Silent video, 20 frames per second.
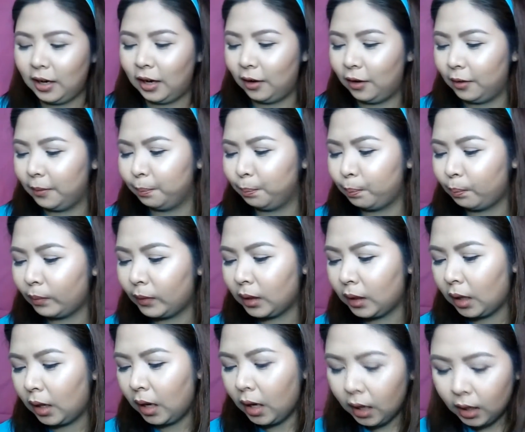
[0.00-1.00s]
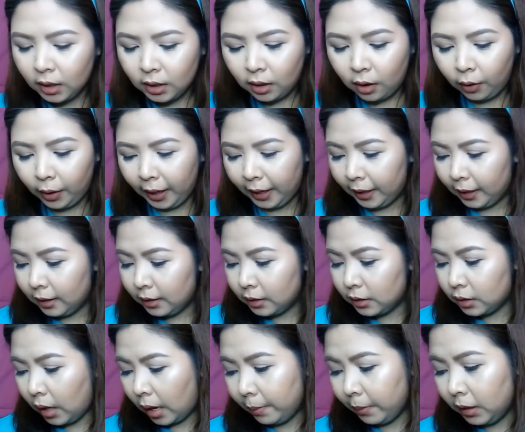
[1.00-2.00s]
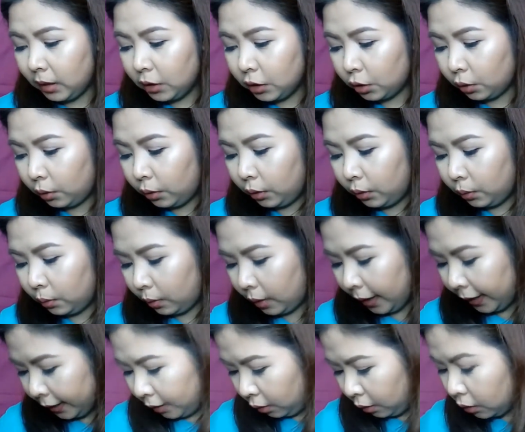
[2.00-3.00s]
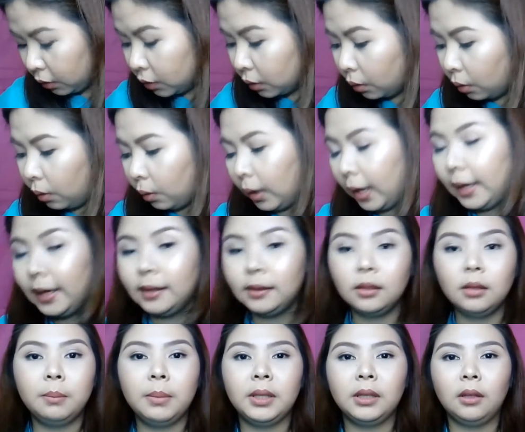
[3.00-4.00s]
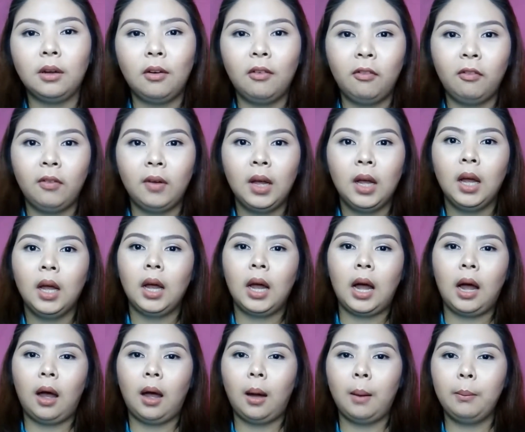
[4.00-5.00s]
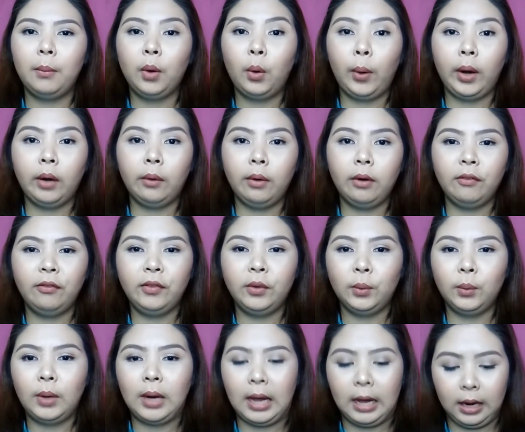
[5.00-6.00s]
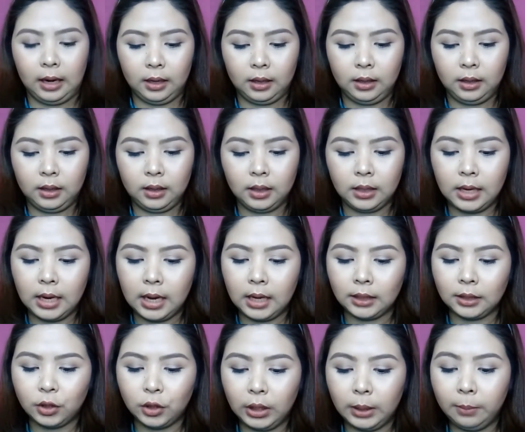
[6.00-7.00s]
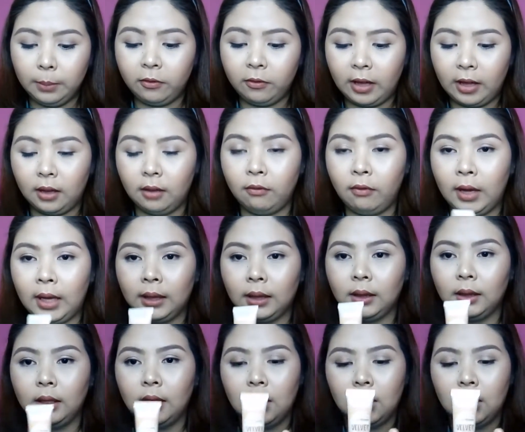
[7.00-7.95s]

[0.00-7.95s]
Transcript: Yeah. Okay, so I'm gonna show you and also a little bit of quick review lang ng Dream Velvet.